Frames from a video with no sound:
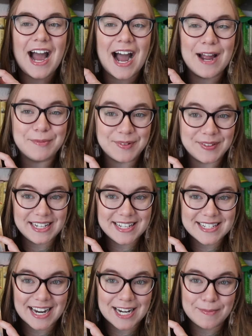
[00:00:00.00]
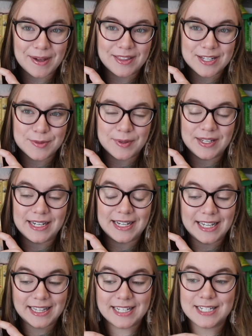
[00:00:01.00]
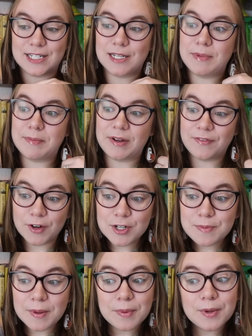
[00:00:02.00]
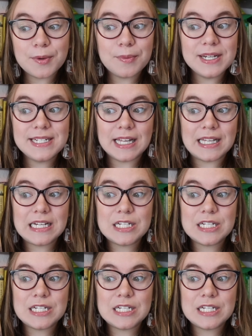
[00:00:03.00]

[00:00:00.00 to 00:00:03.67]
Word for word: I'm excited about this one. Again, this is going to be my first biblical retelling,